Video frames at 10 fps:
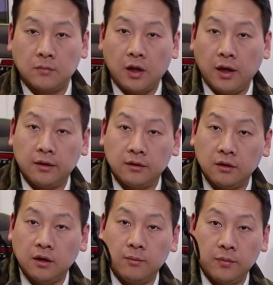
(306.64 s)
and
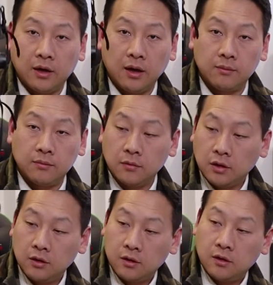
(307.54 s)
it becomes
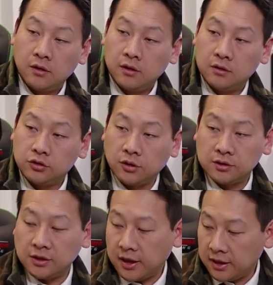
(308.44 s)

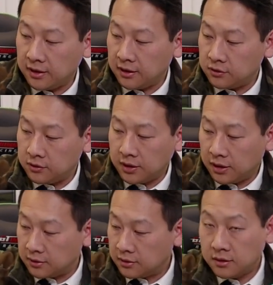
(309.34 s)
short again, and you
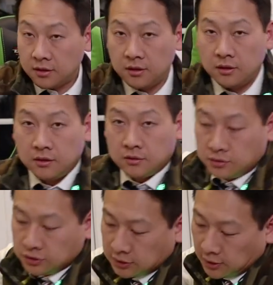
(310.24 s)
can
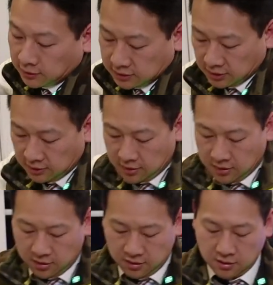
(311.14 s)
slot it
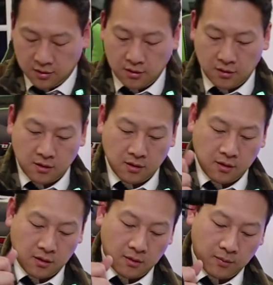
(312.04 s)

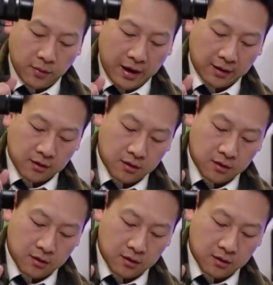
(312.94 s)
back